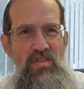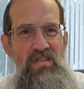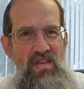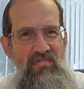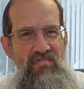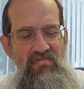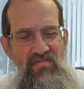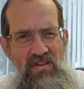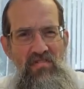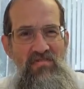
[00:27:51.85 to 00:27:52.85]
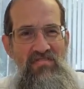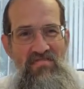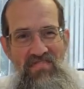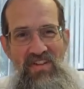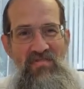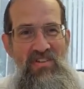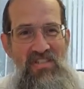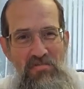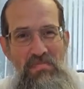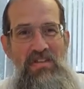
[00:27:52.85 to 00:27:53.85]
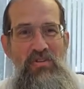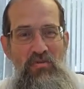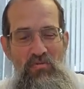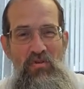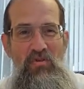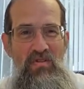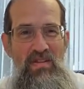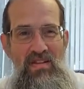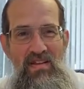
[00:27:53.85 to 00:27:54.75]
There's a very, very special role,